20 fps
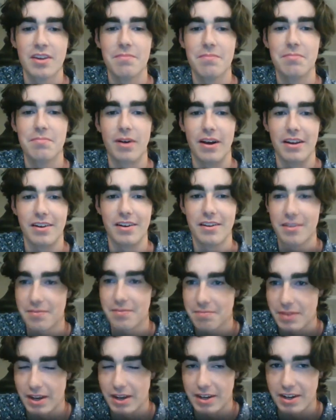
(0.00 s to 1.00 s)
But
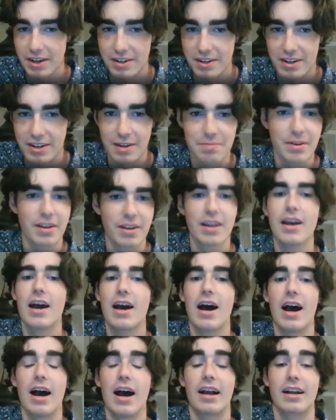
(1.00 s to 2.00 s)
back on topic,
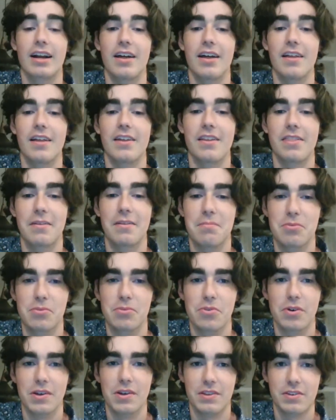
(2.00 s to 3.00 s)
I got the
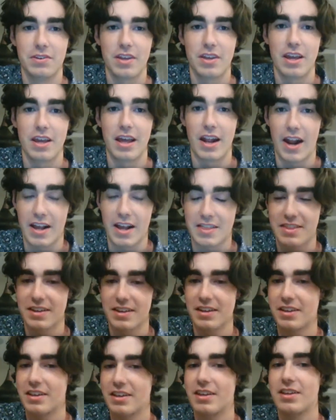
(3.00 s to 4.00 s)
Bruins. And I
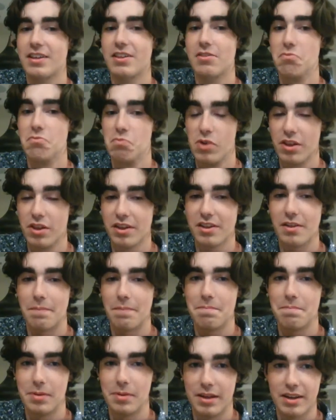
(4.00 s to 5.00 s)
think really
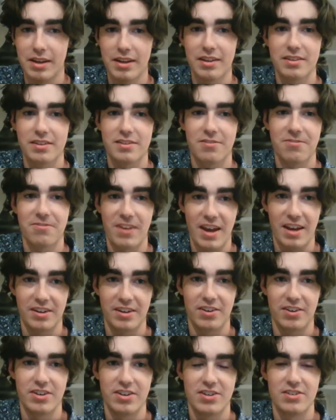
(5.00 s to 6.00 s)
the biggest
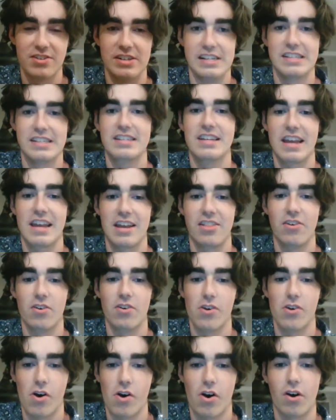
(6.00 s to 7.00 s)
factor here is Taylor
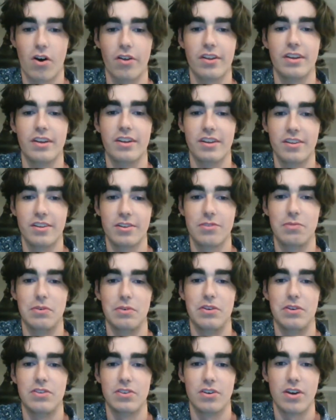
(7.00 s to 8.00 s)
Hall and his
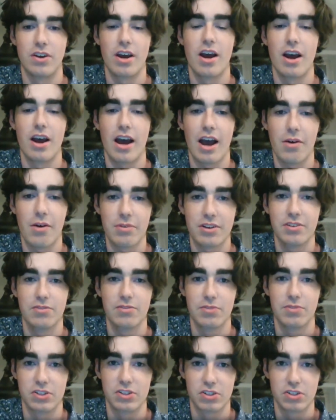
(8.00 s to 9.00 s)
how he's
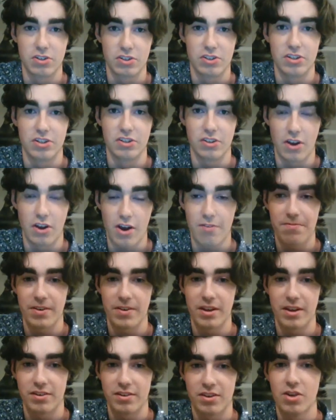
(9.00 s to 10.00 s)
resurged his
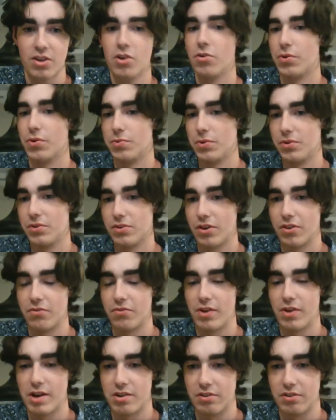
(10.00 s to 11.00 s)
offense, which we saw in the
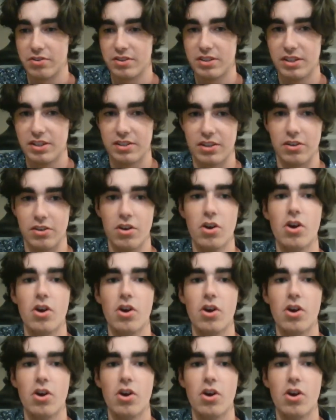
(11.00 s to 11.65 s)
regular season,